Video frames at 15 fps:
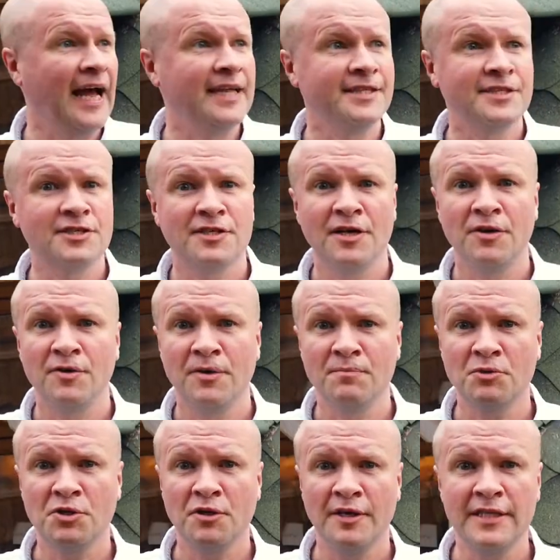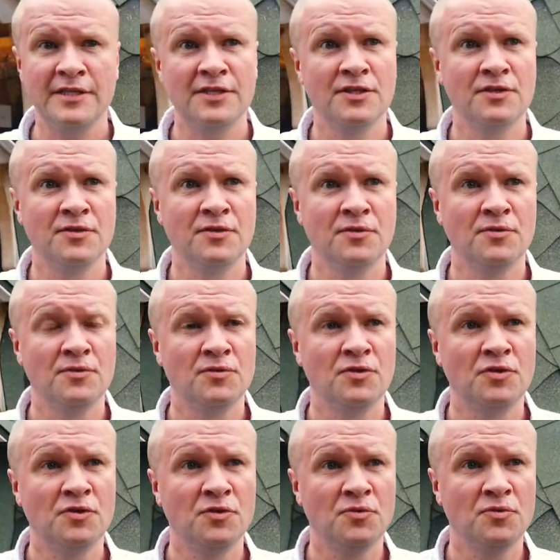and so I'm trying to
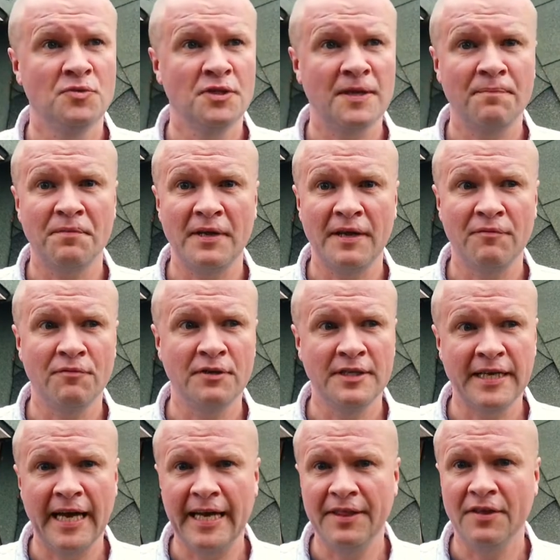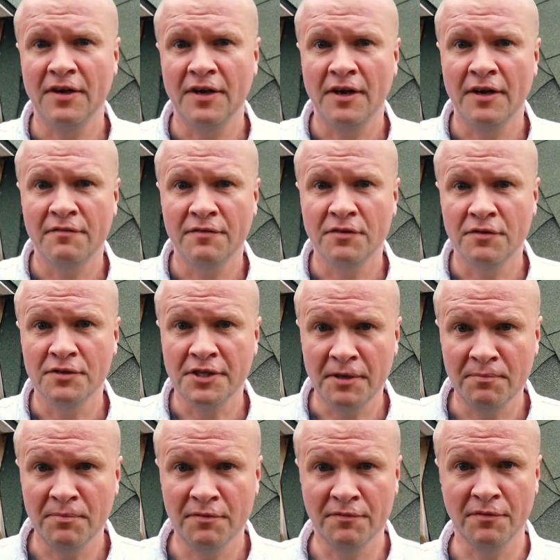do something every day that I've not
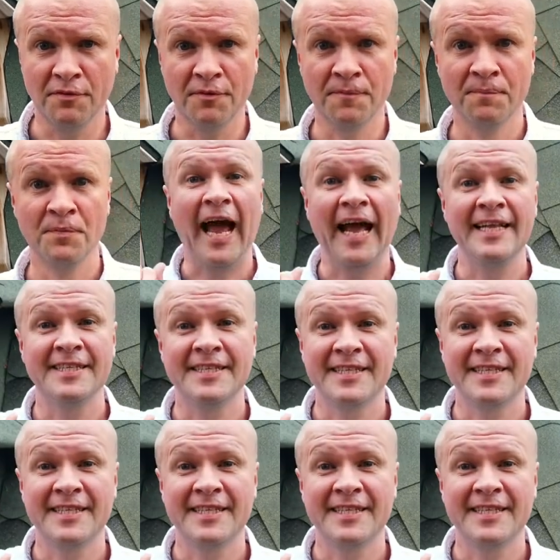done before. And